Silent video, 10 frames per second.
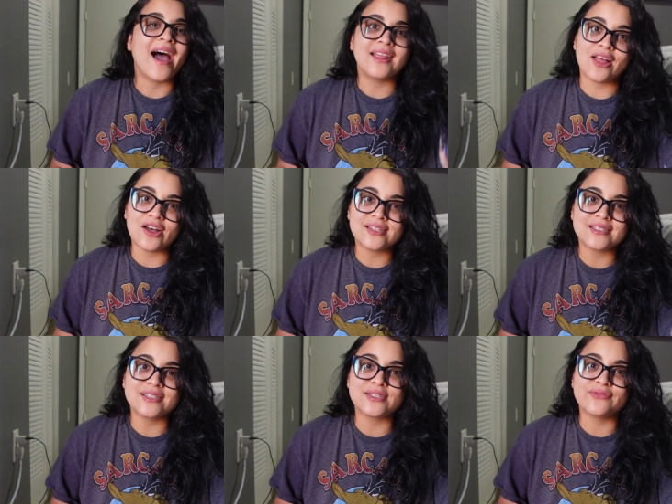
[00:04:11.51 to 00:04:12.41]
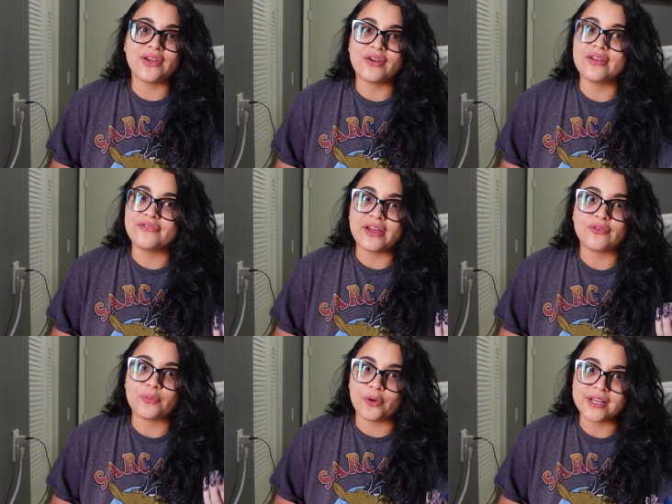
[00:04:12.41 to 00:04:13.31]
I lost this very
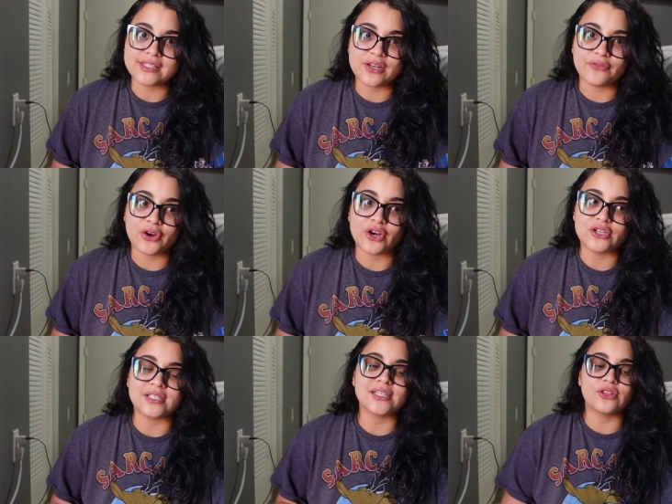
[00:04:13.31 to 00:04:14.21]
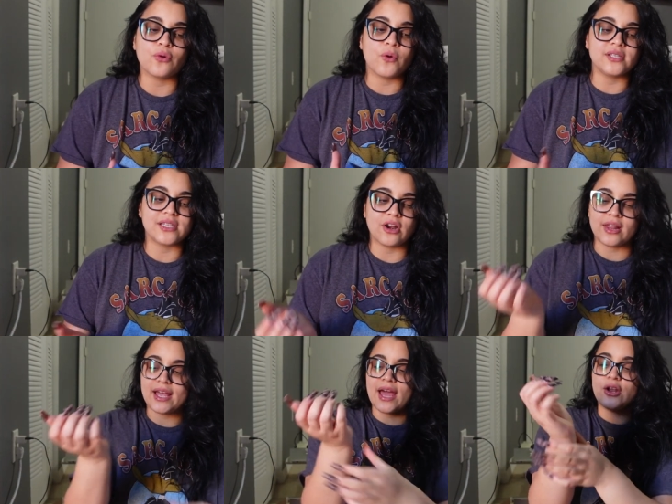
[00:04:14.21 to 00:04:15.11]
favorite bracelet of hers. It's like the ones that are
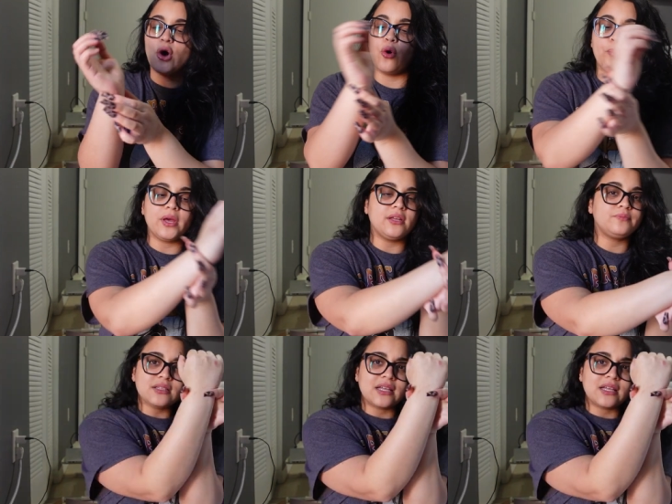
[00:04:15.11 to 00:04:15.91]
like kind of open